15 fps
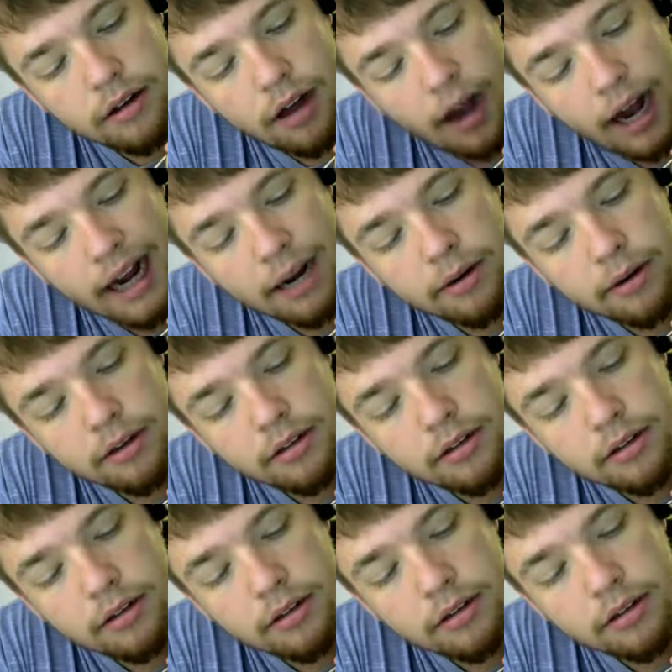Iowa?
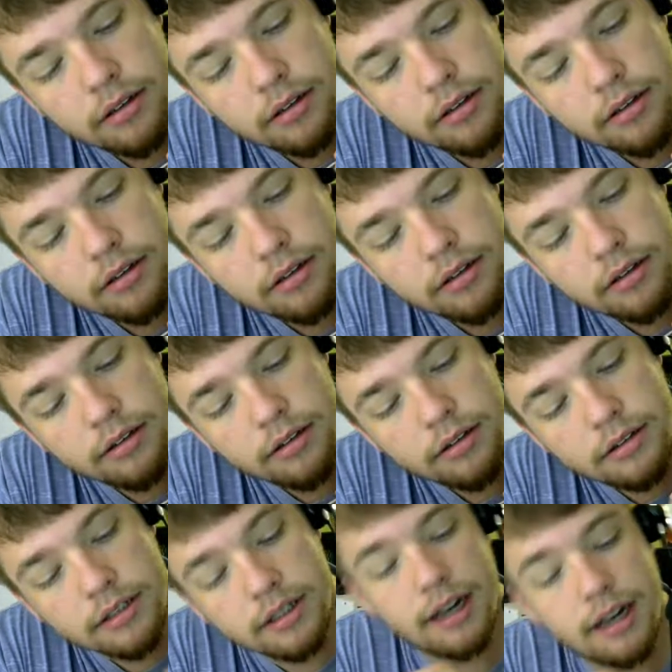
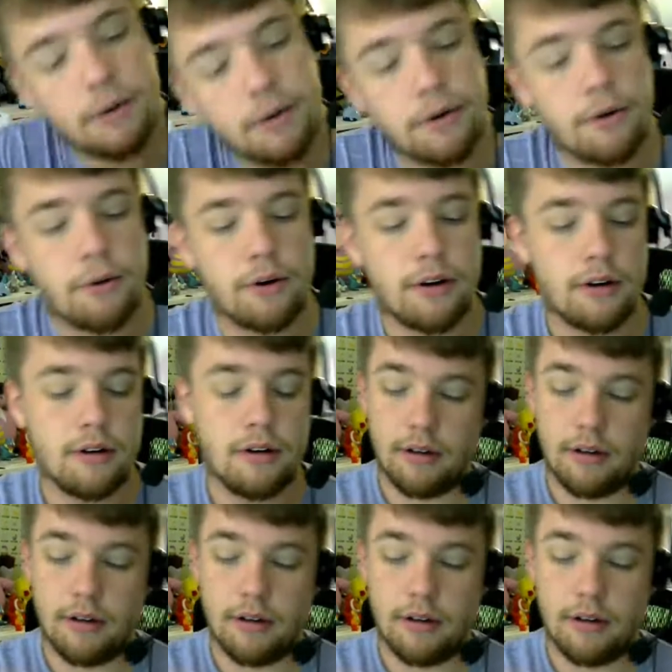It's an Iowa quarter.